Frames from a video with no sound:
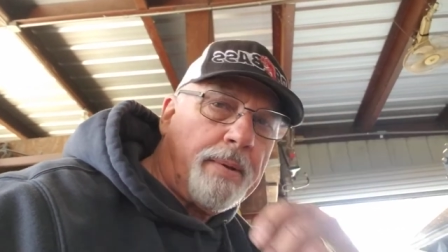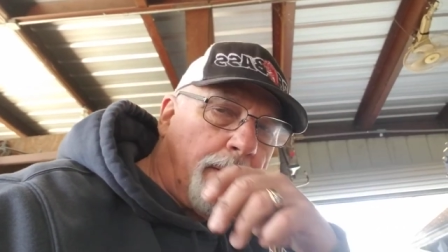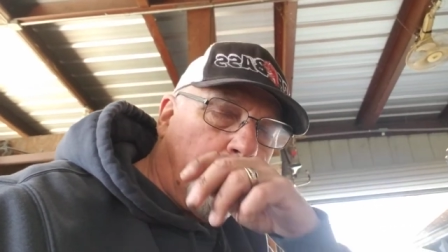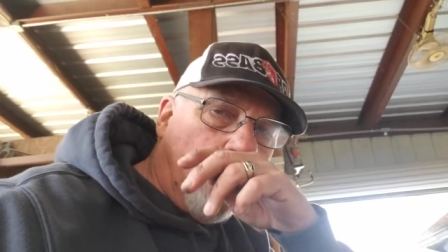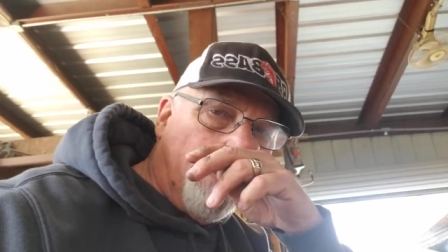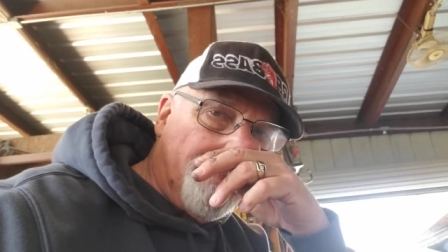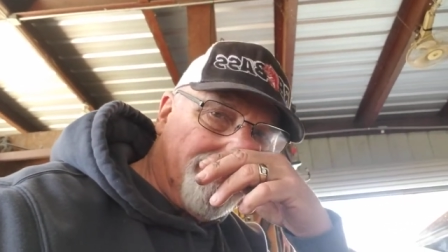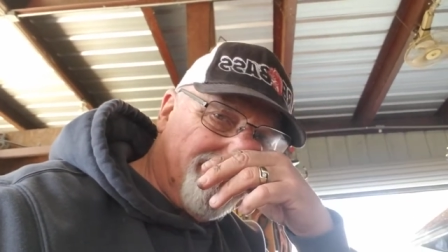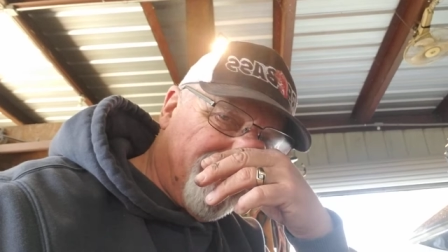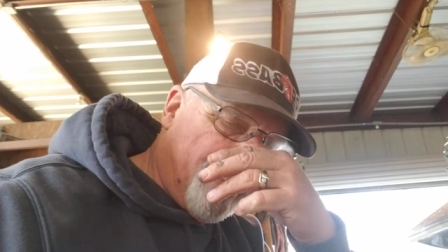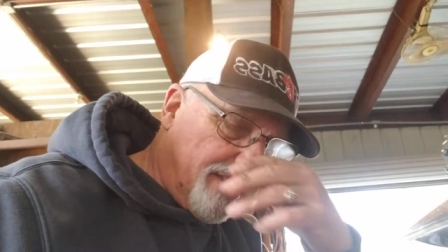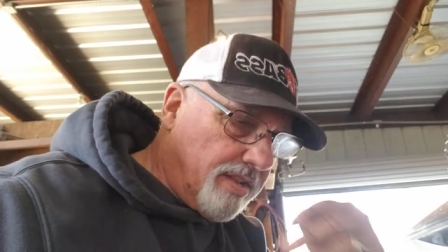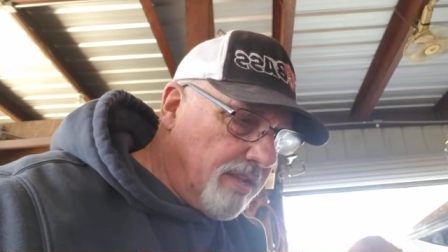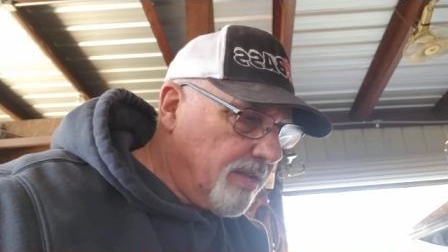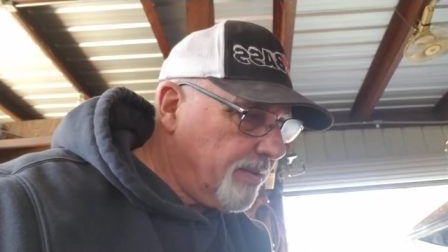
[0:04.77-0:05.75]
Um,
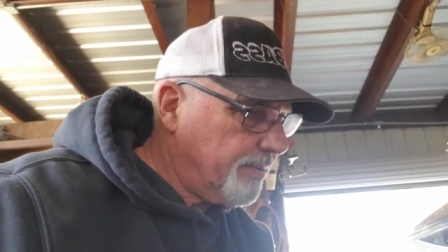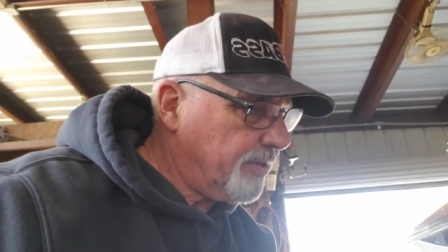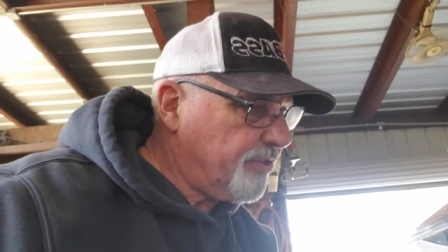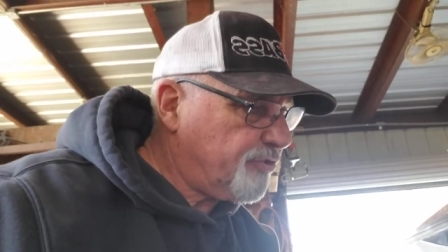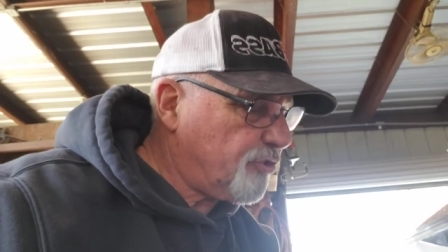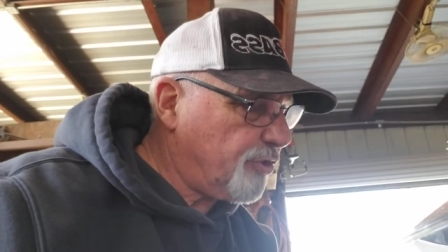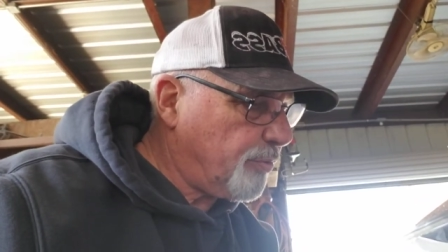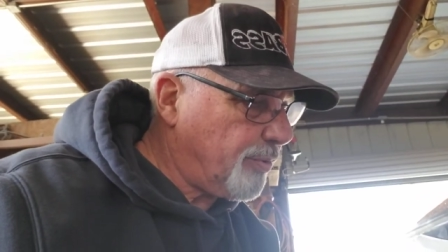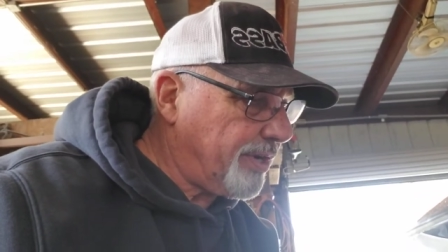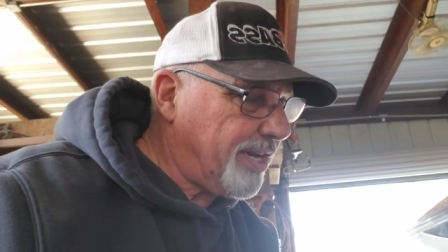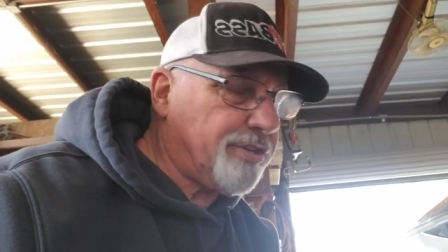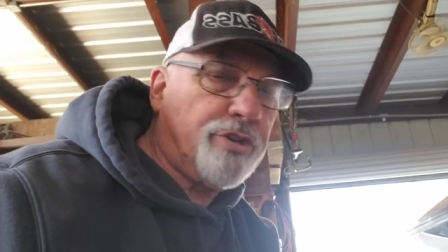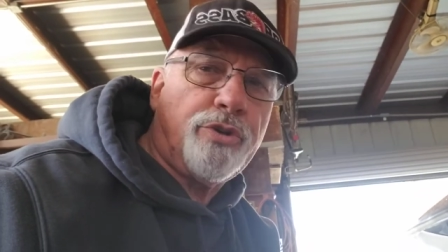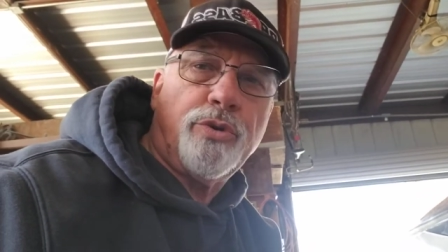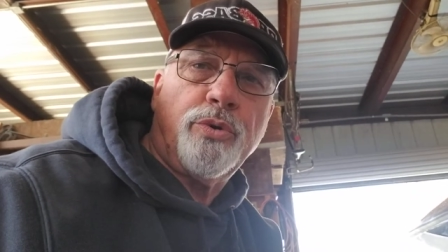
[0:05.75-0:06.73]
I'll show you what I
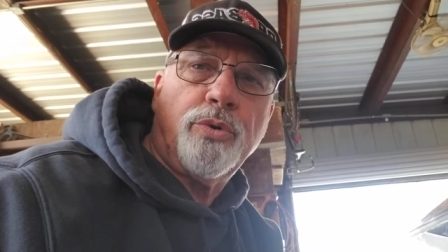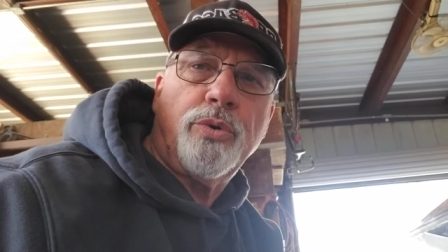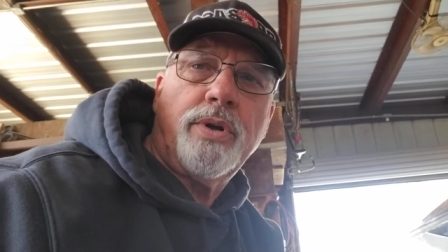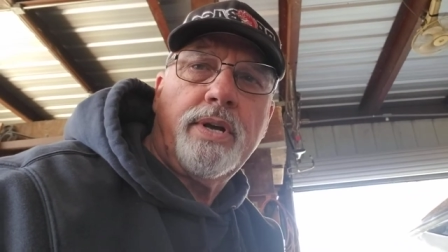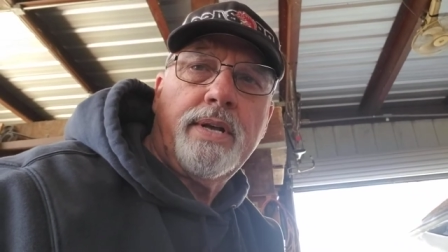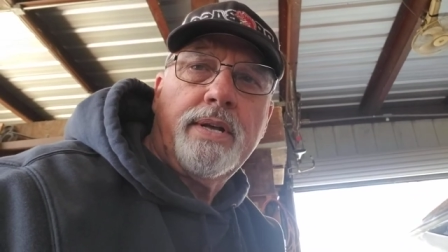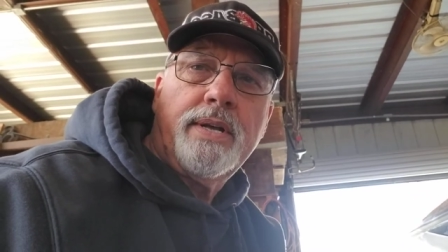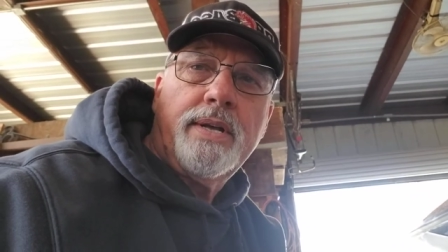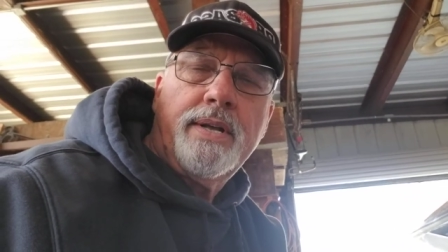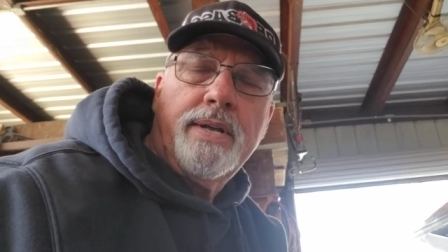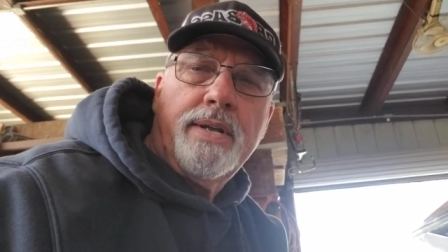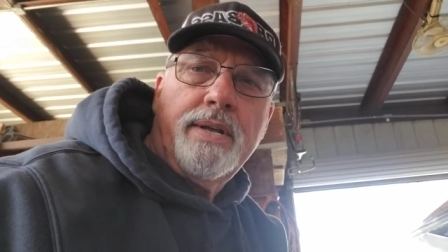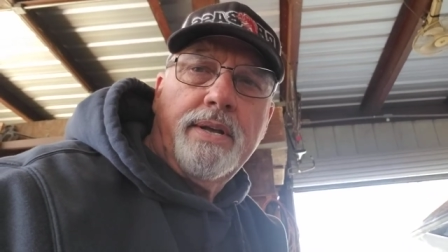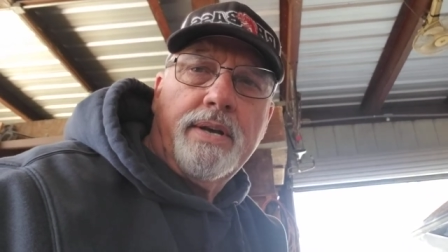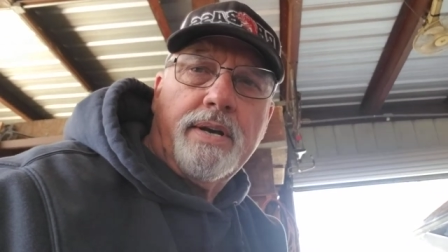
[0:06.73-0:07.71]
do
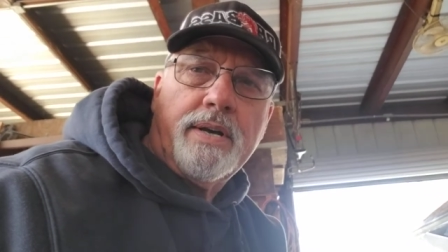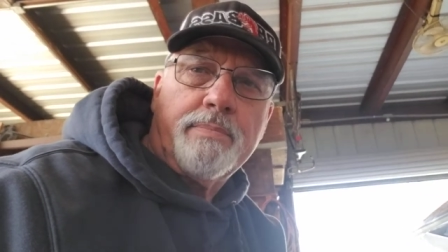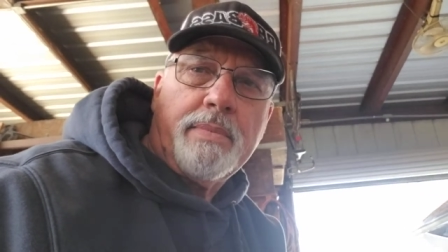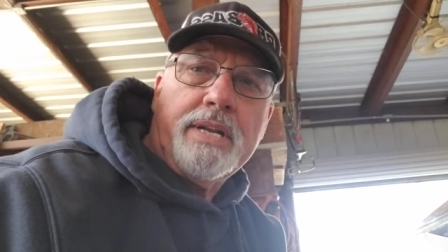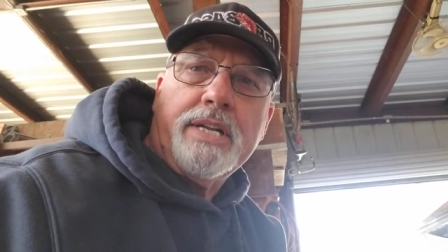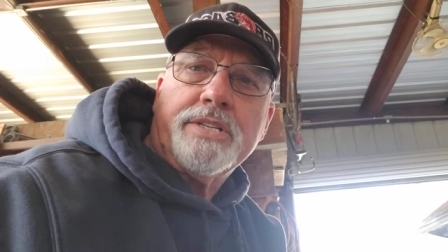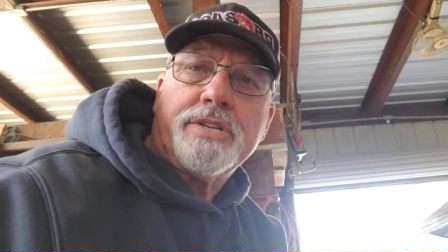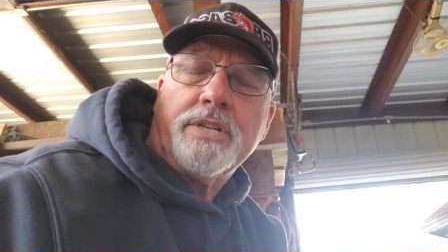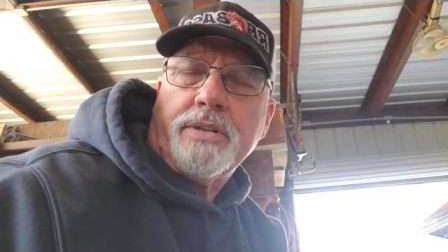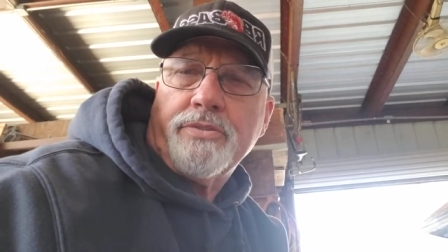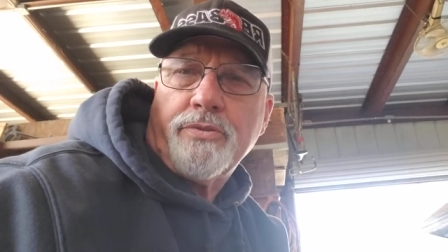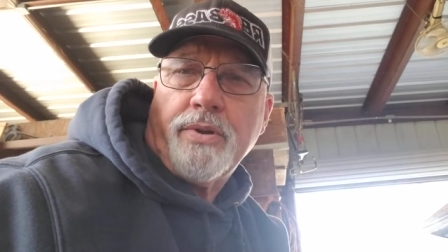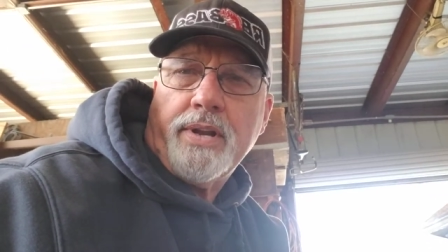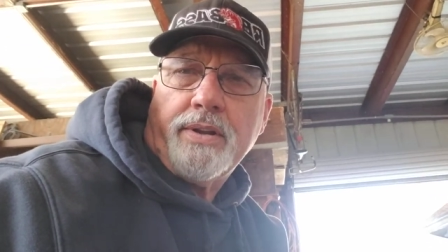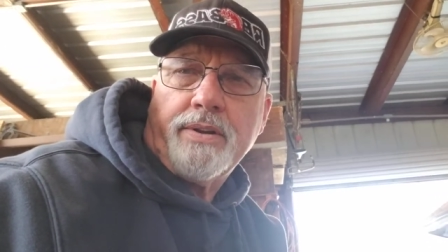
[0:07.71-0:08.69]
on maintenance on the
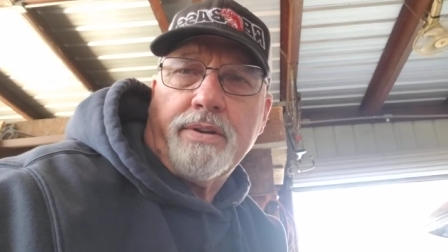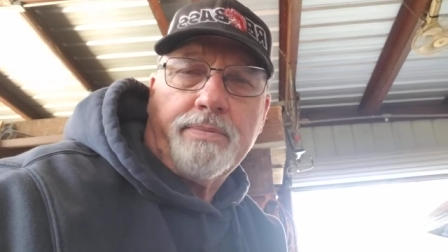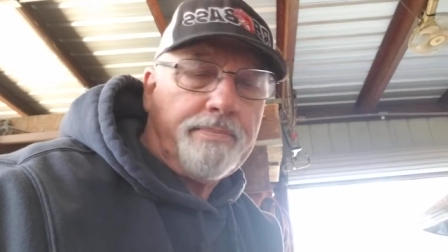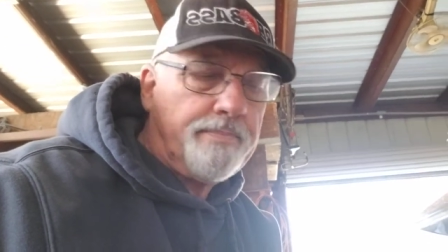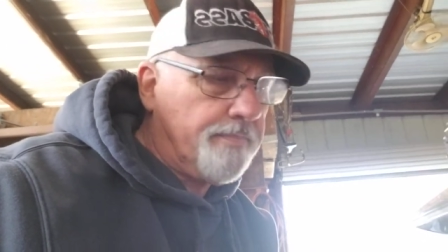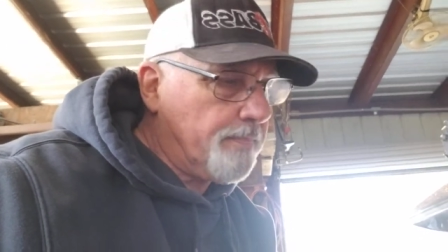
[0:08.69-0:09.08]
trailer.